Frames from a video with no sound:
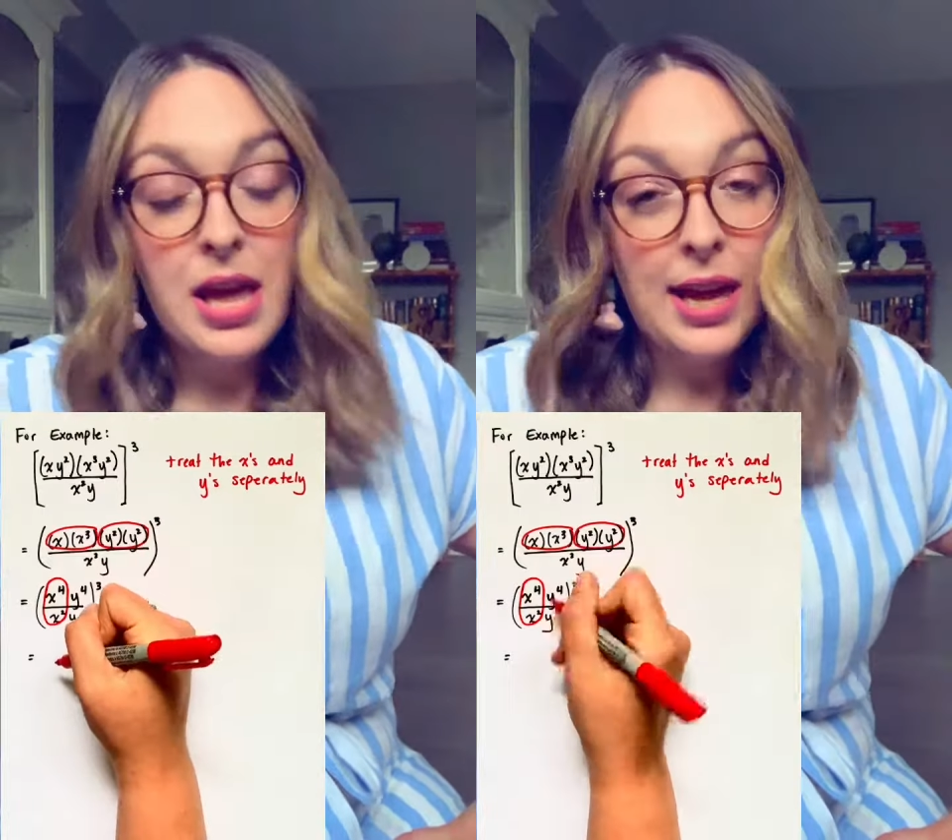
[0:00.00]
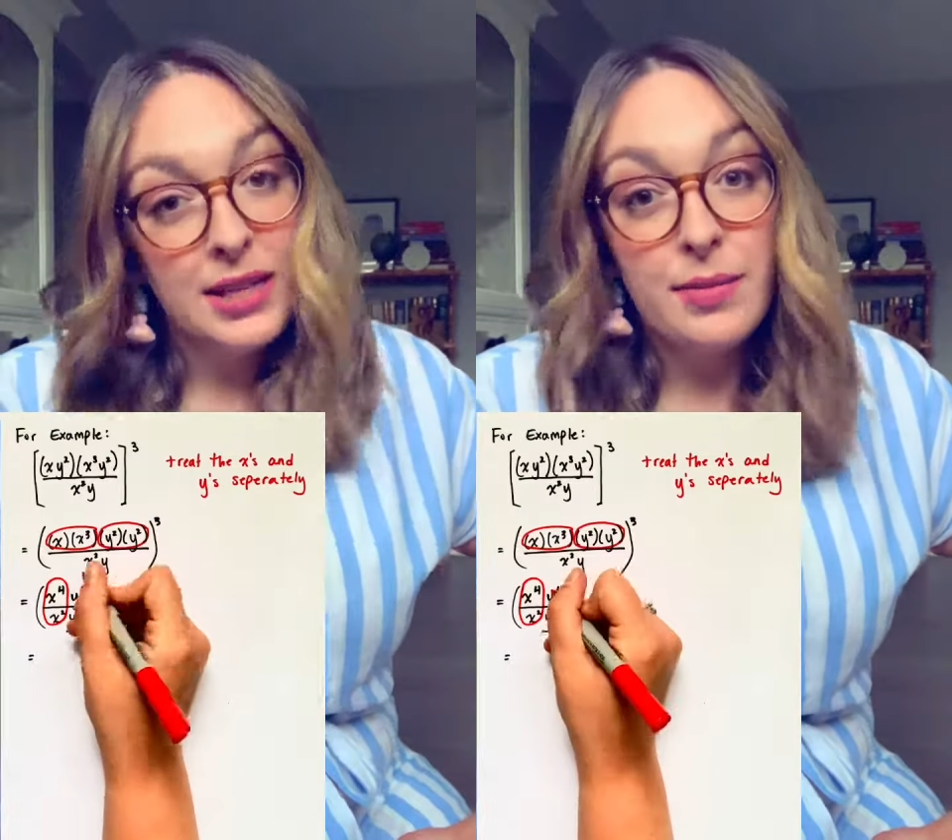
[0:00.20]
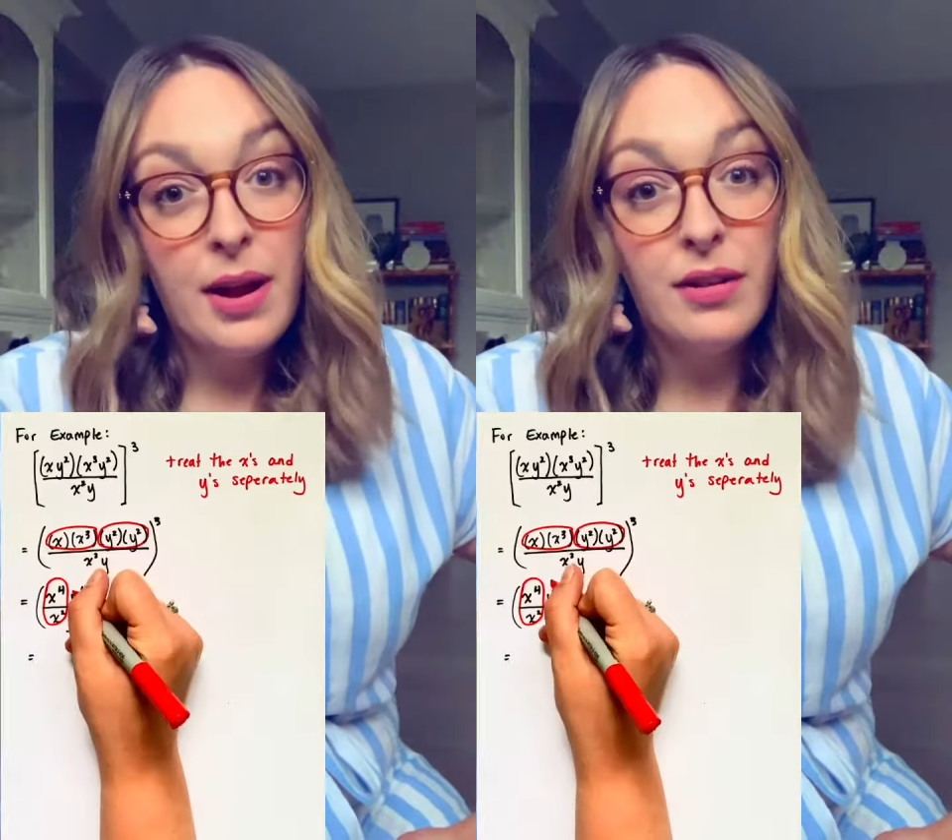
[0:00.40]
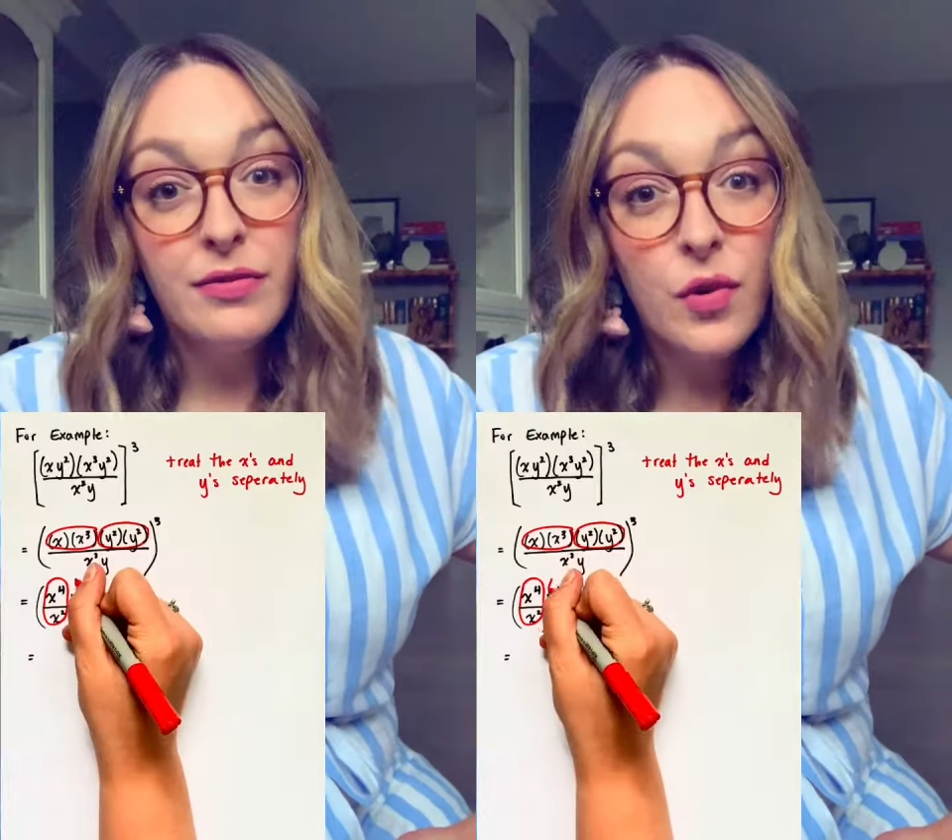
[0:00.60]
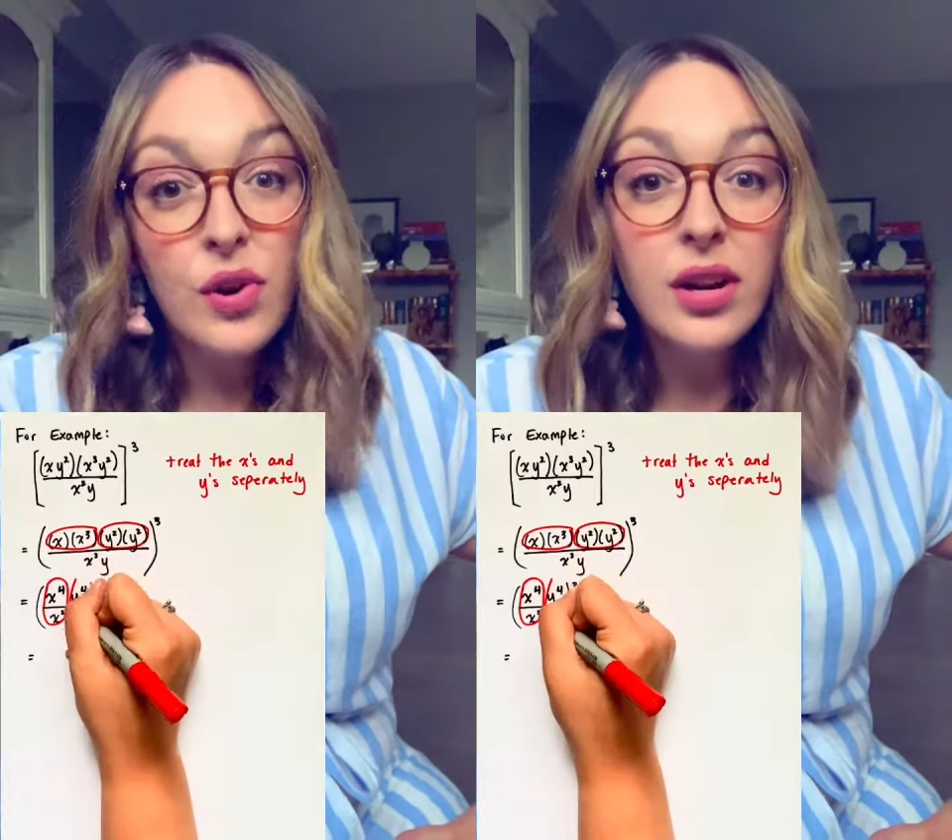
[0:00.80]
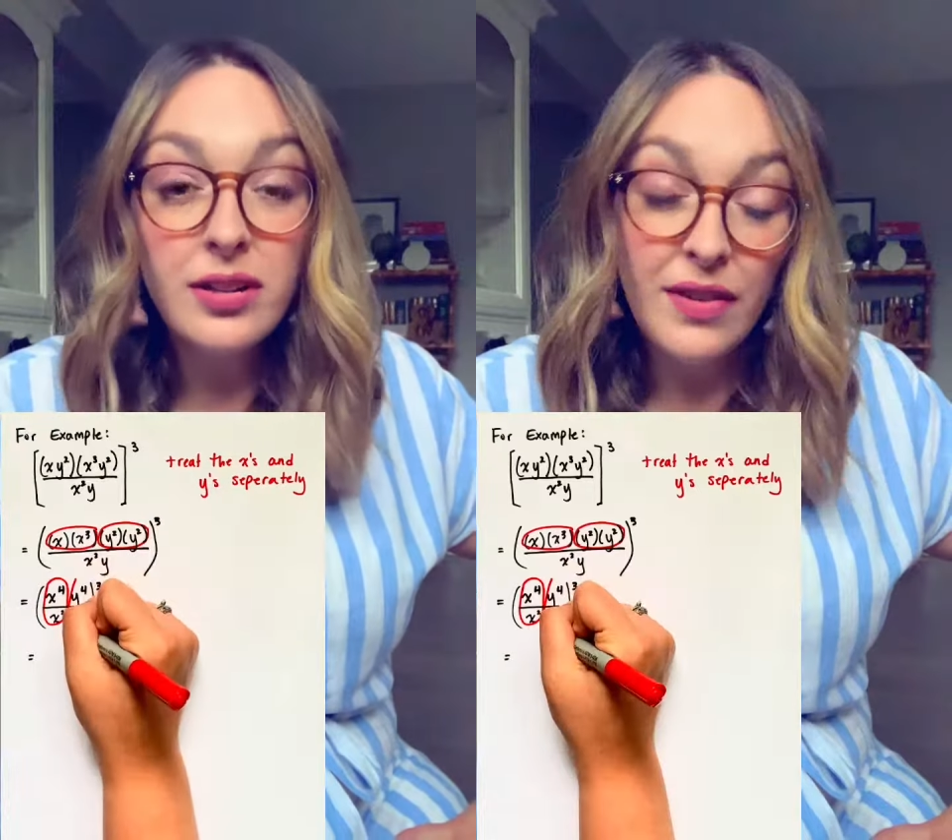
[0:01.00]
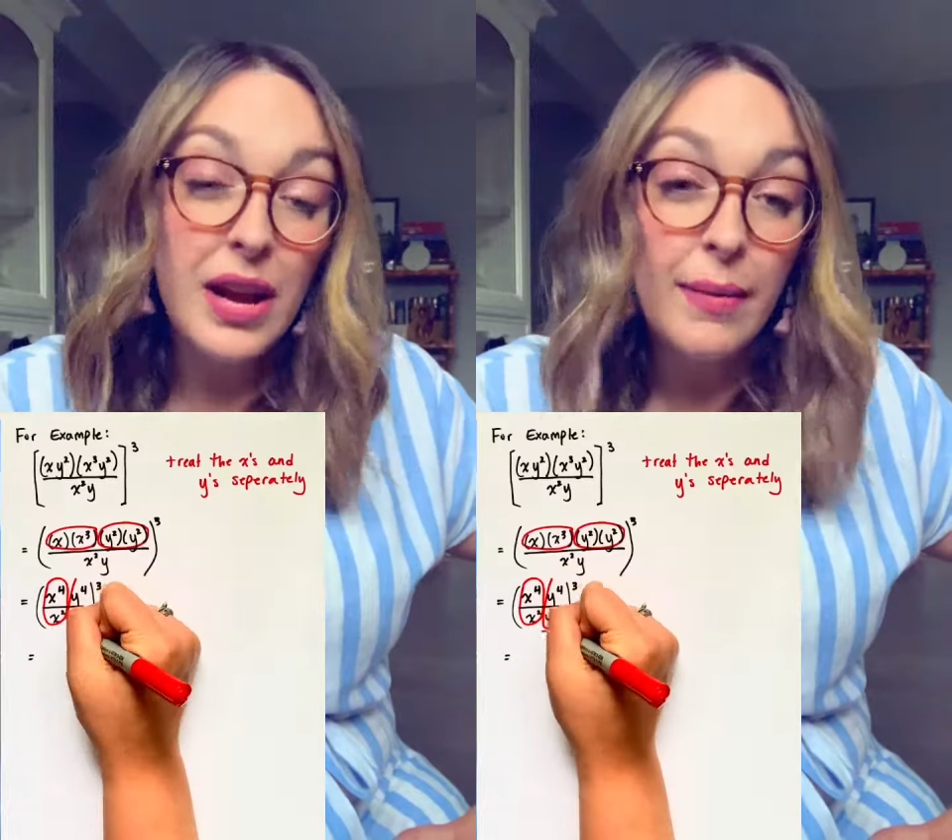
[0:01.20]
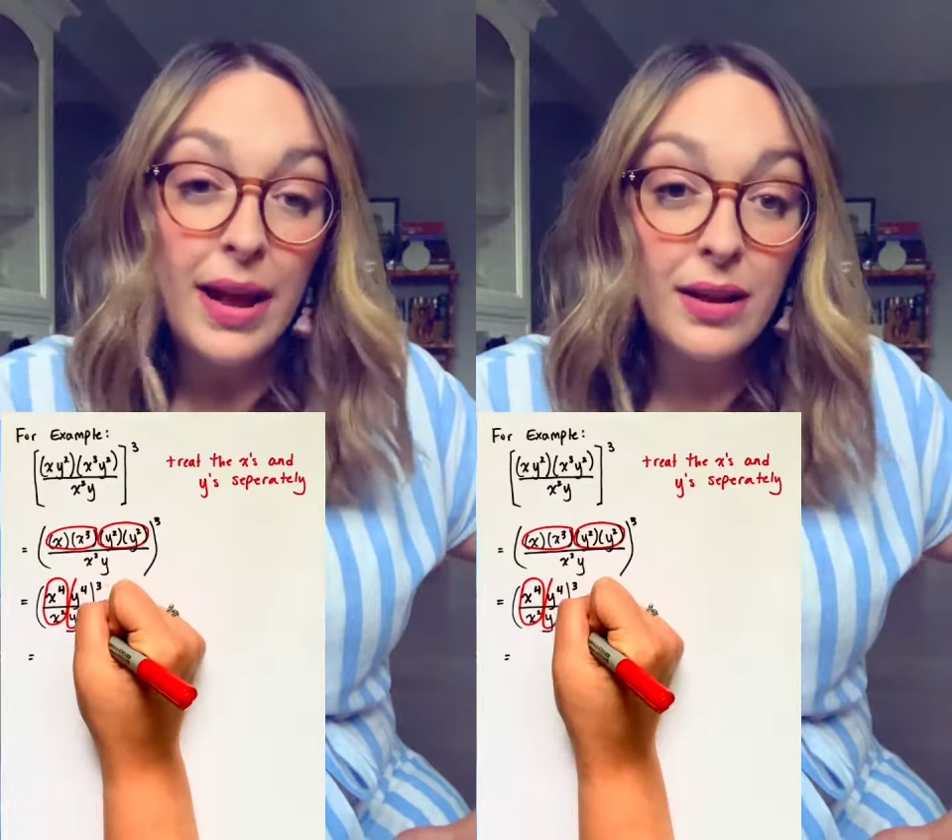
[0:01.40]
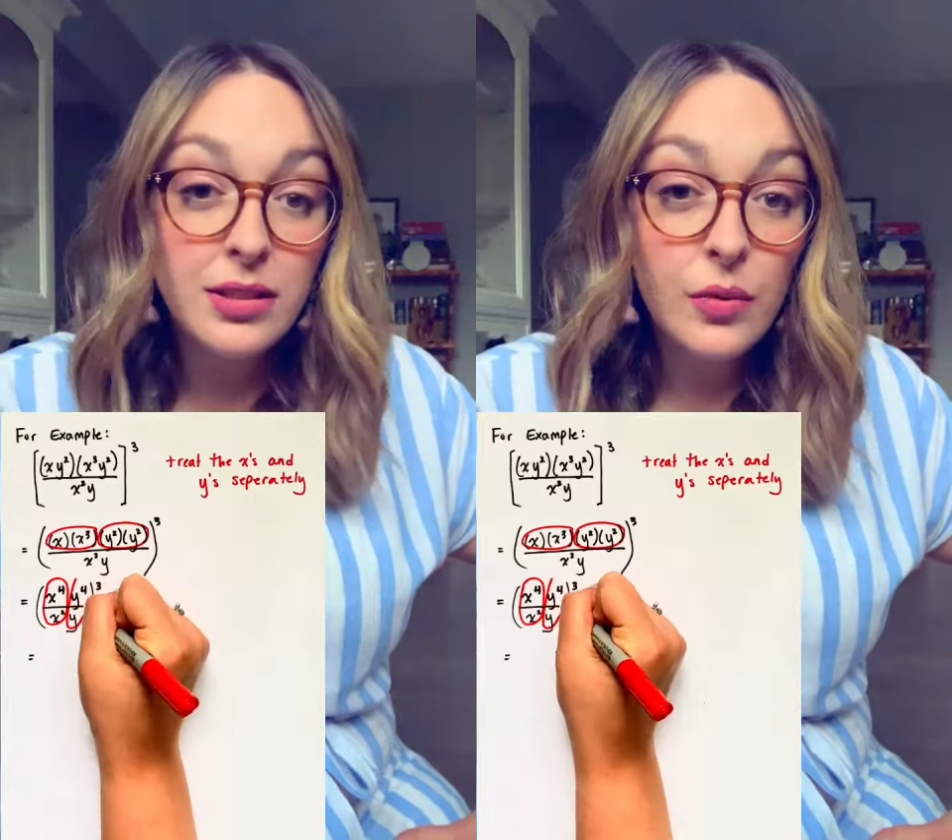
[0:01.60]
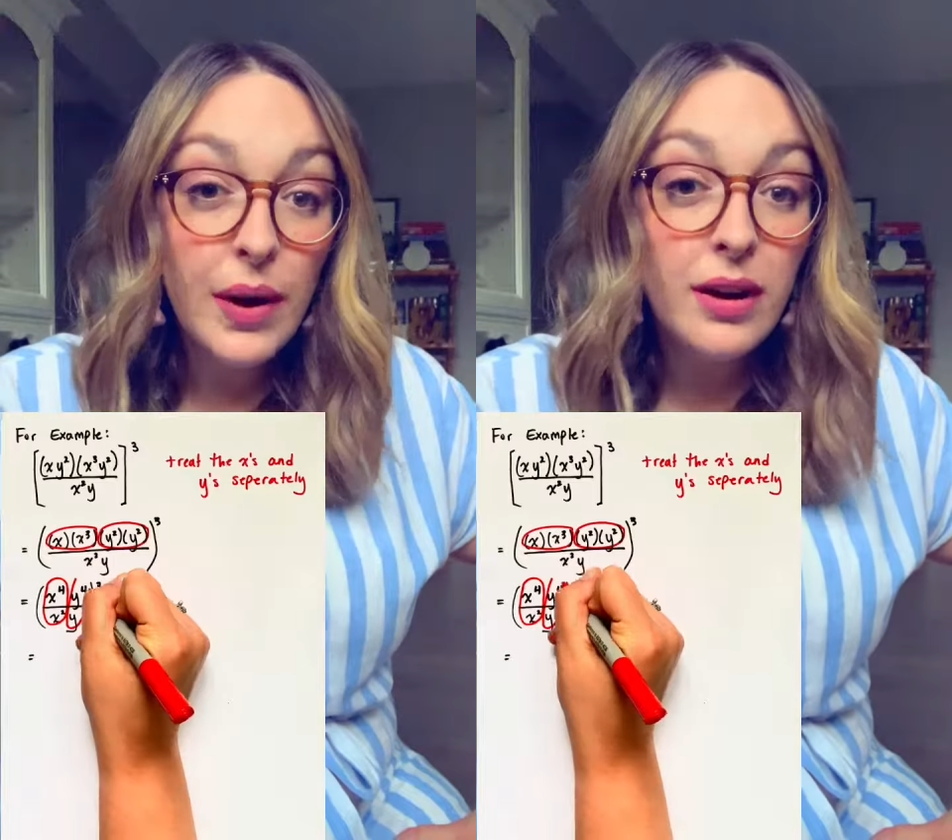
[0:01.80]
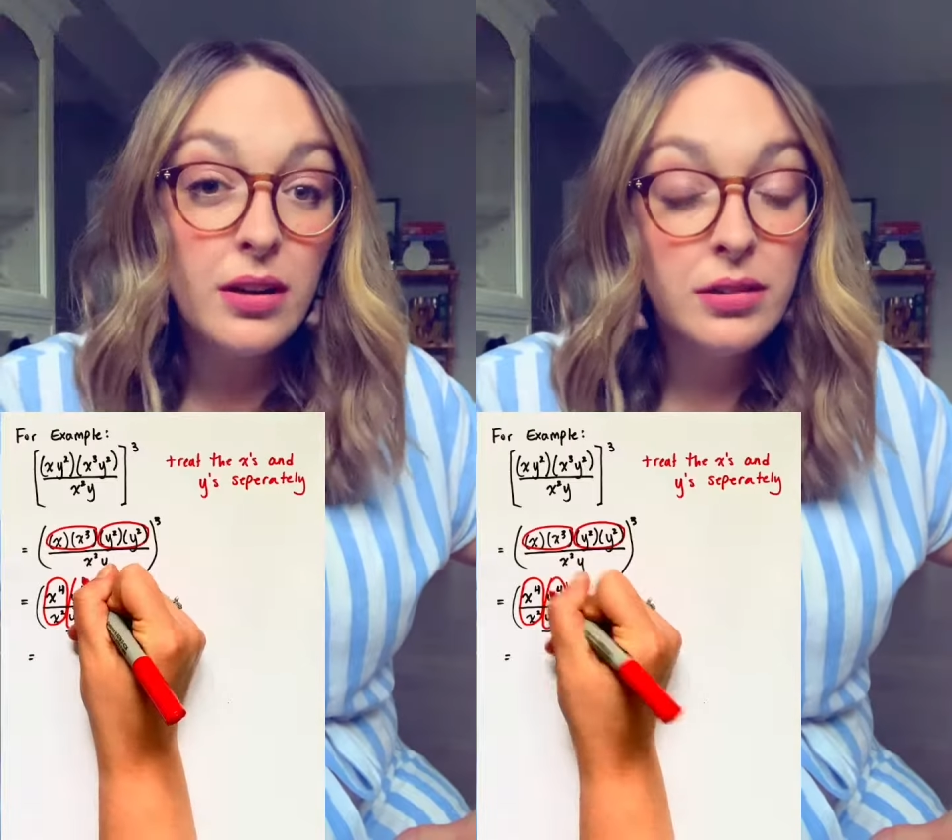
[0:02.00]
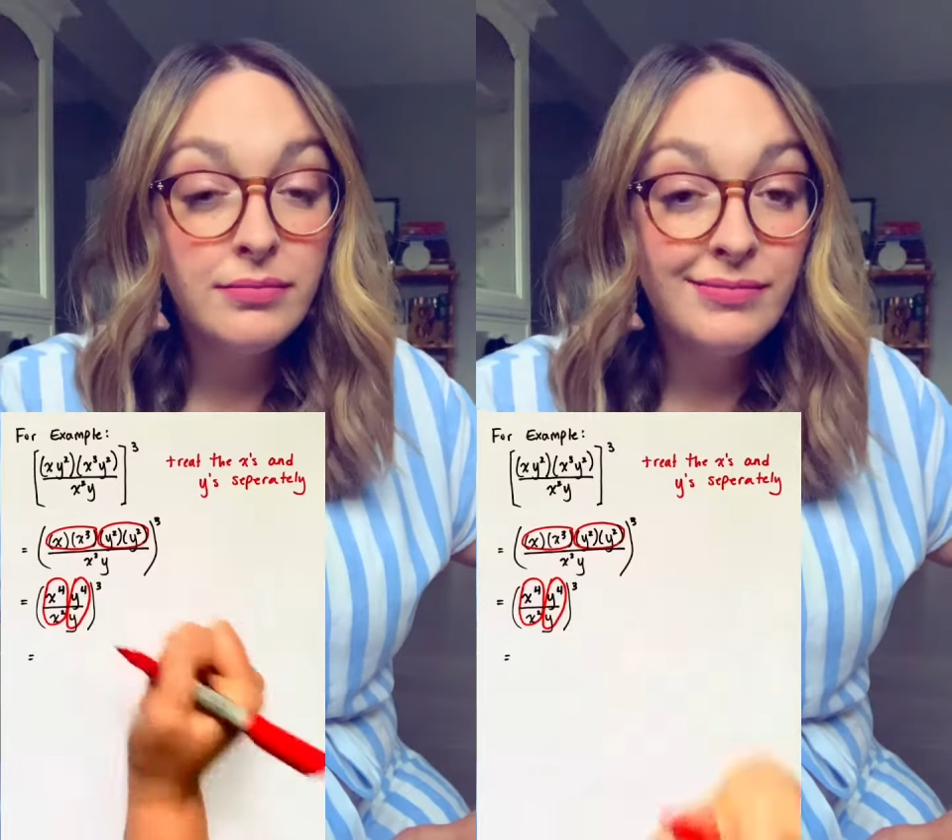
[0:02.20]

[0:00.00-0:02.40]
X to the power of 4 divided by x squared,